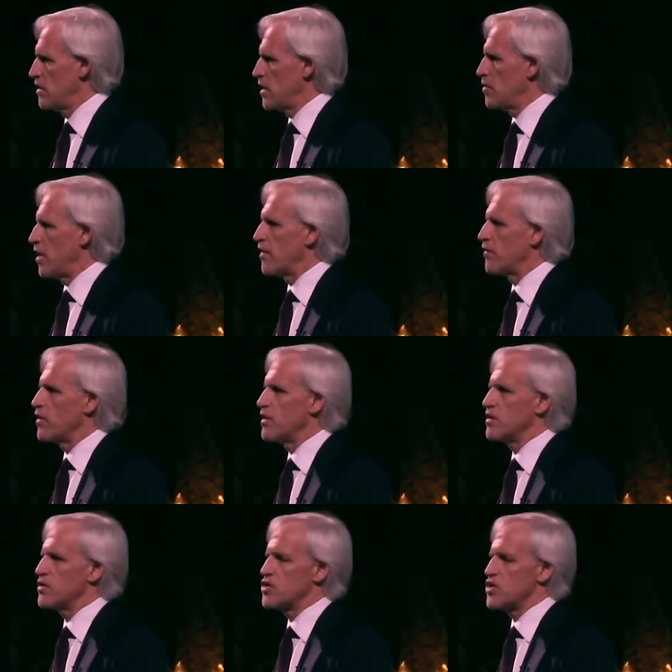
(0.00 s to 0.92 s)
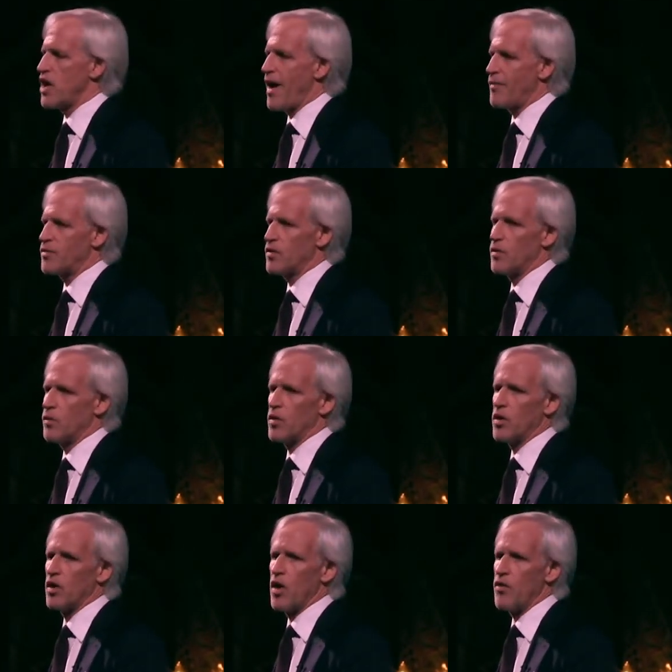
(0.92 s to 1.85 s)
He may have written a chapter that will
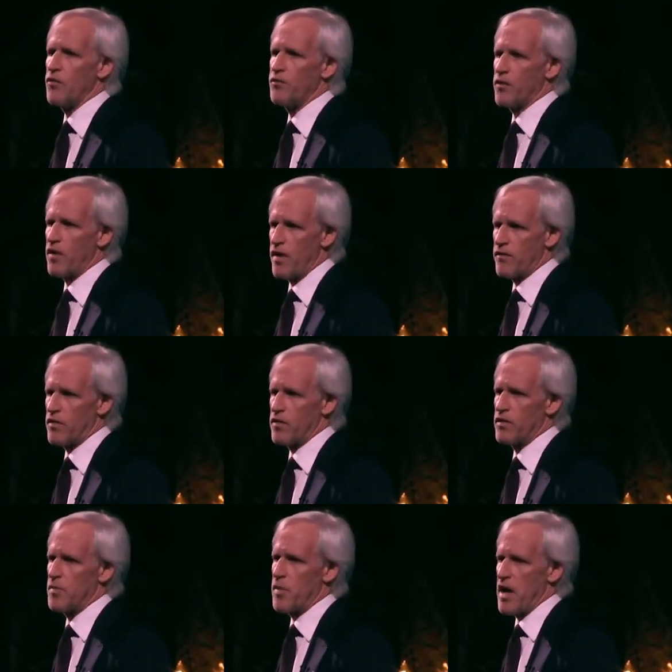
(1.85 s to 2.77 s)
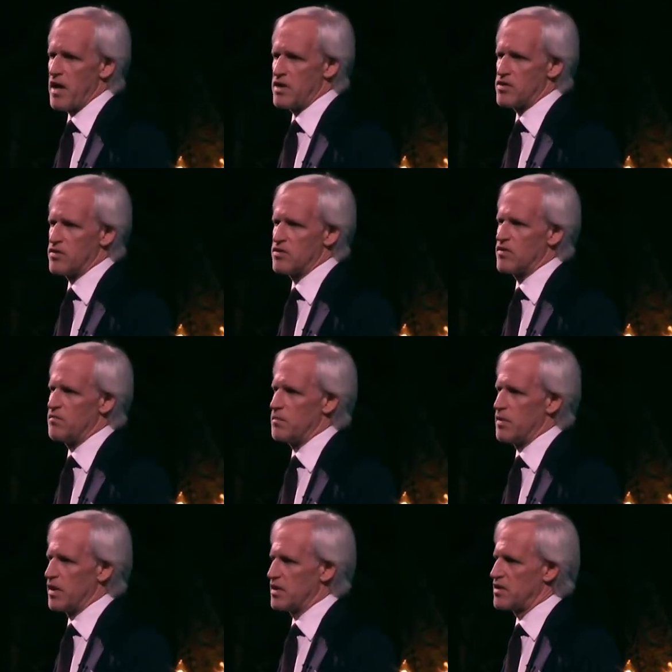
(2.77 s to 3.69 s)
glow forever in the pages of
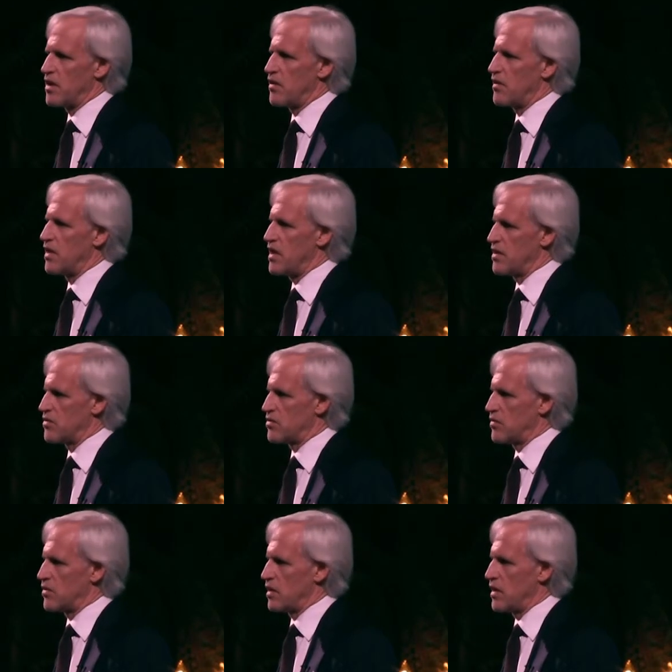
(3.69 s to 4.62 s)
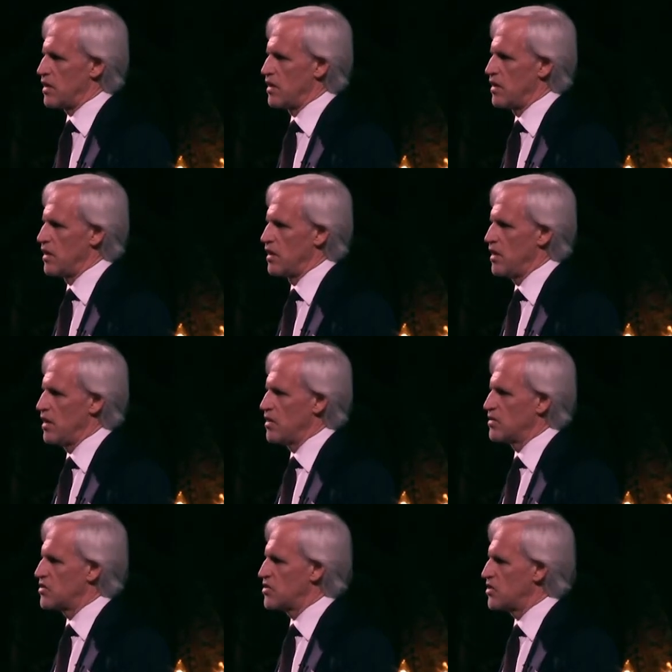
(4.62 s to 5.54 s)
military history.
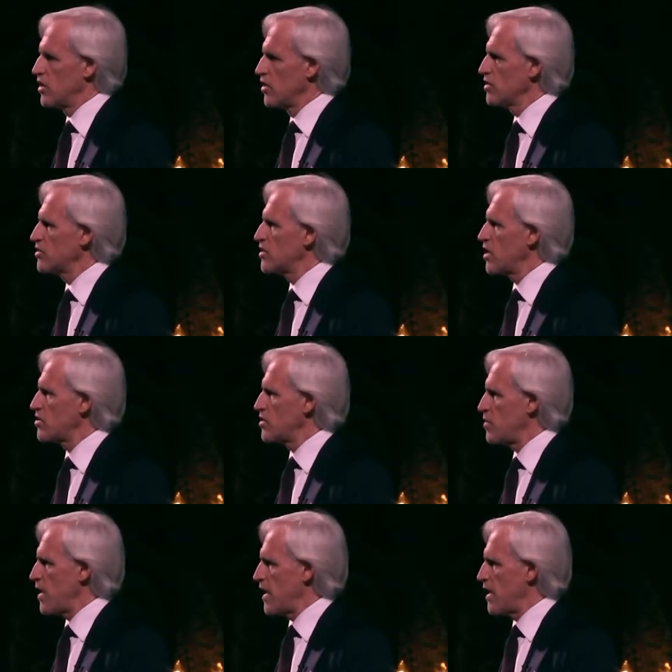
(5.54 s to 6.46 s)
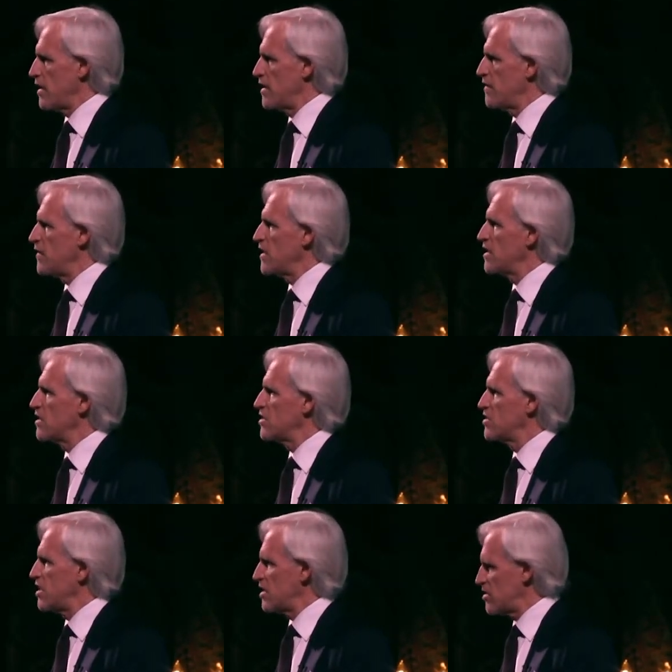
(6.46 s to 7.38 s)
Still, such a man, if he
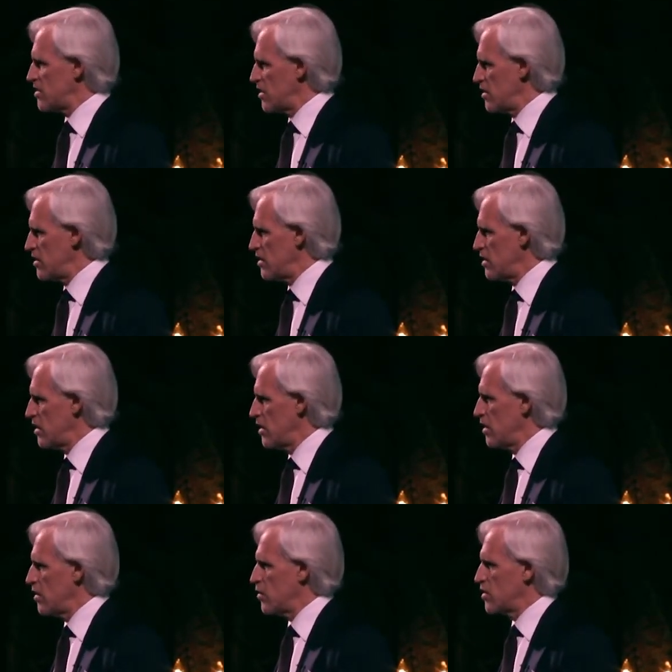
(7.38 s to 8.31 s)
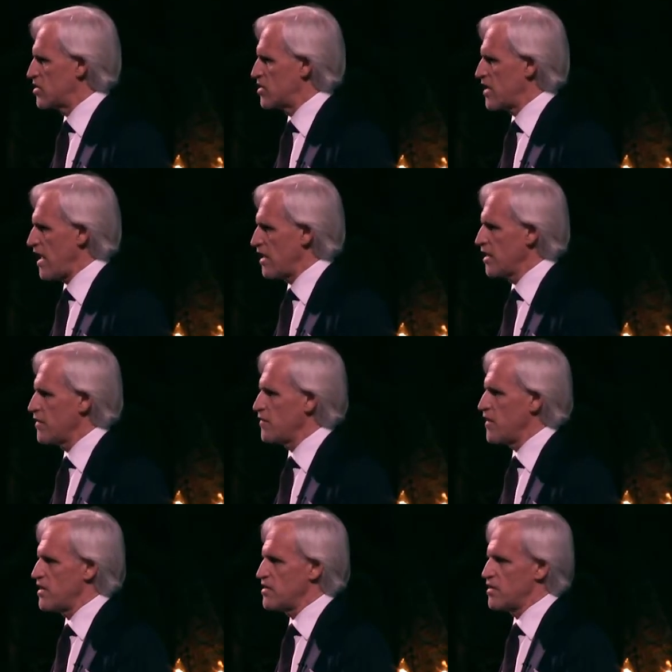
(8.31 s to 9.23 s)
existed, would sadly
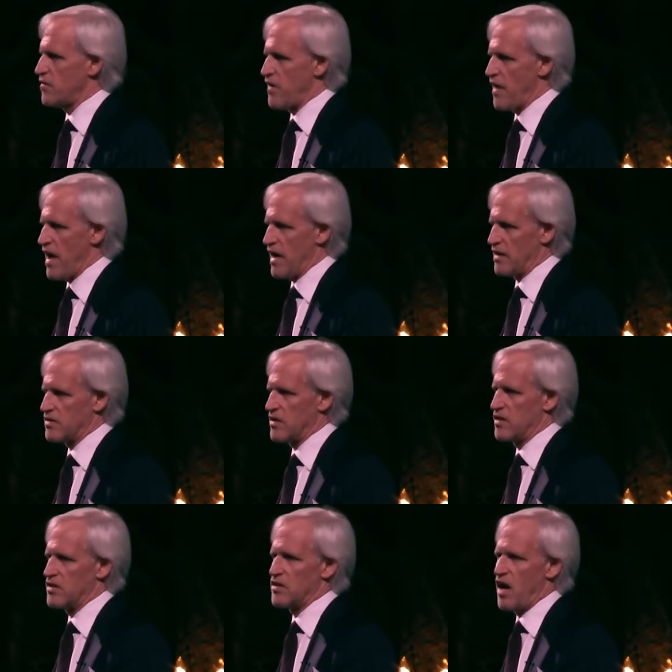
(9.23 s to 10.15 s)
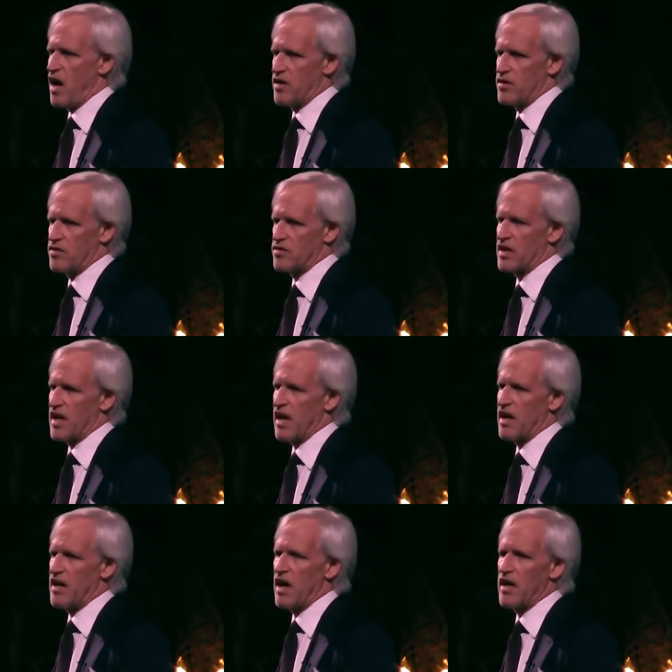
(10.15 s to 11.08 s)
face the facts that his honors
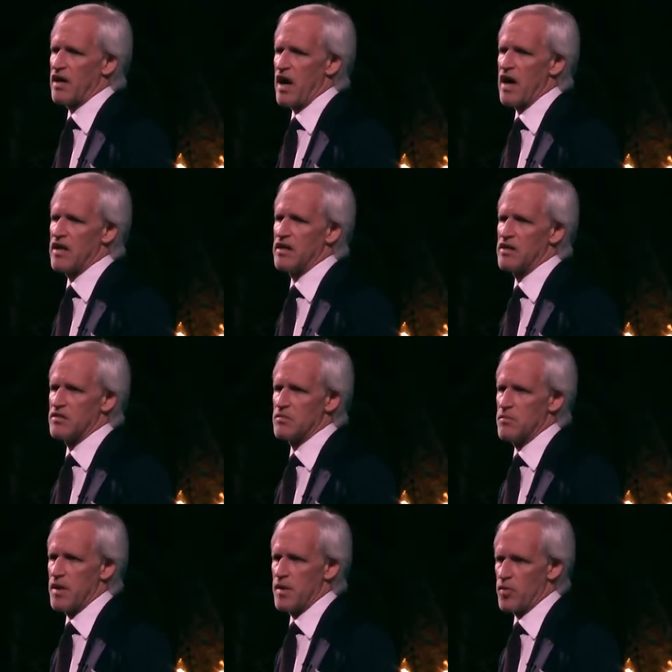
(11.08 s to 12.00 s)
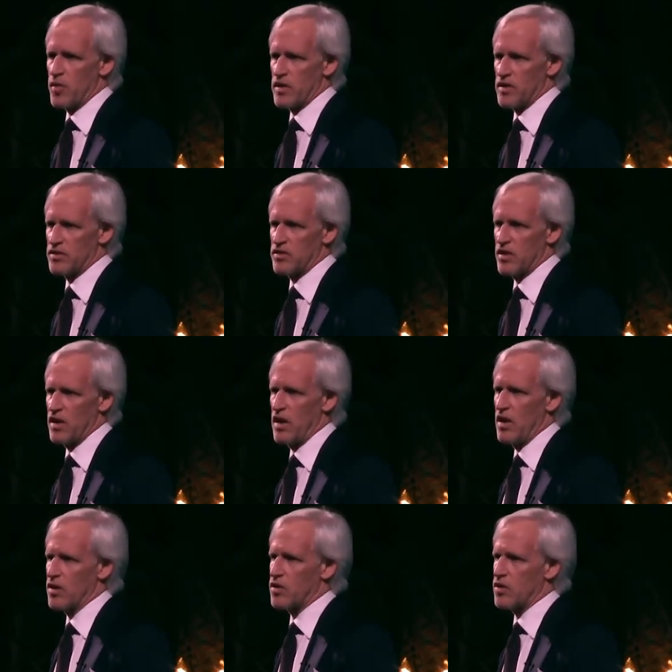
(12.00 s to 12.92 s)
cannot hide in his memories
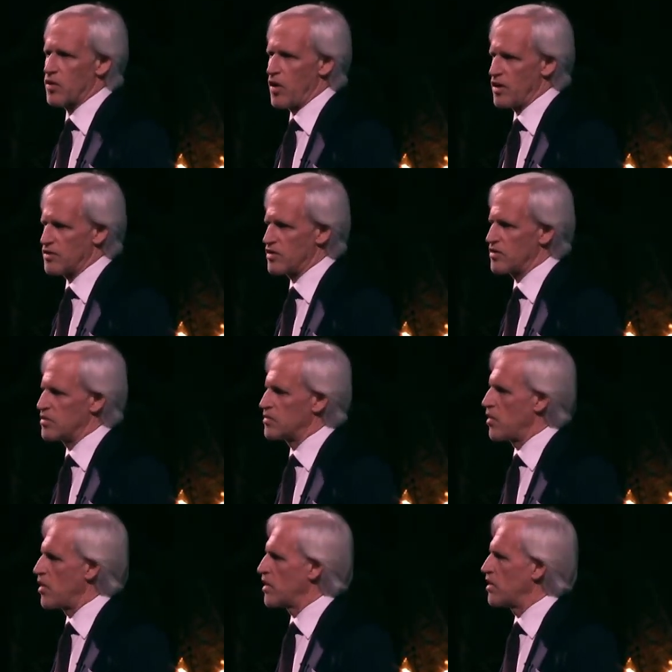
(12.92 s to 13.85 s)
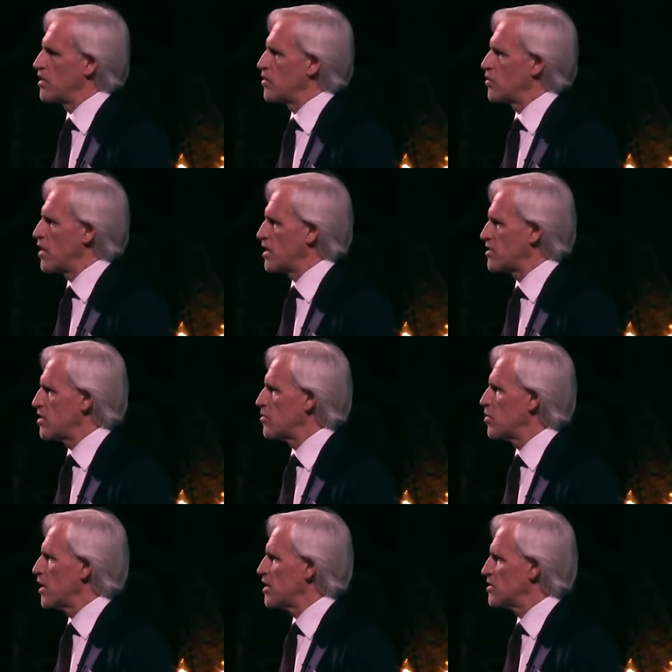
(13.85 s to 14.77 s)
crosses marking the resting
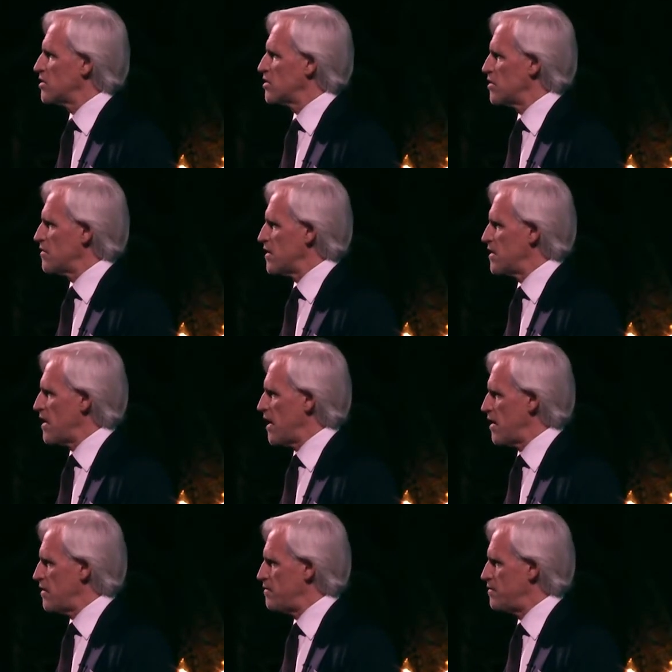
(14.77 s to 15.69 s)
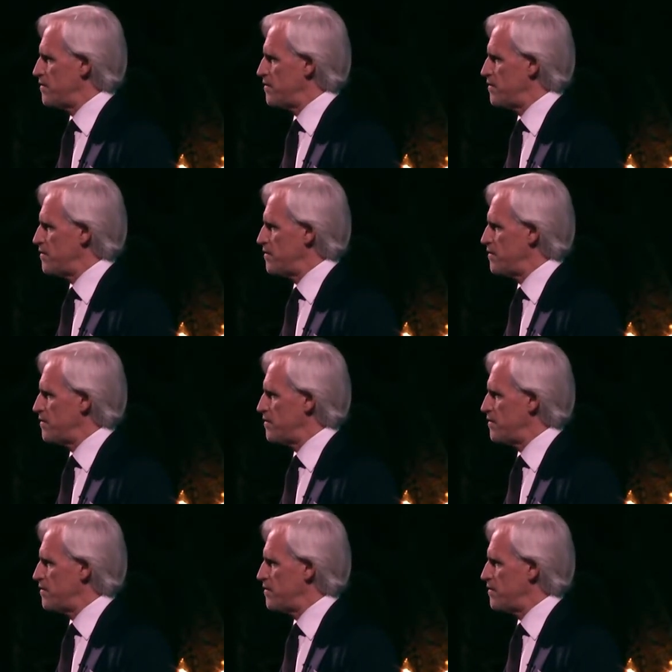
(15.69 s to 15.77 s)
places of the dead.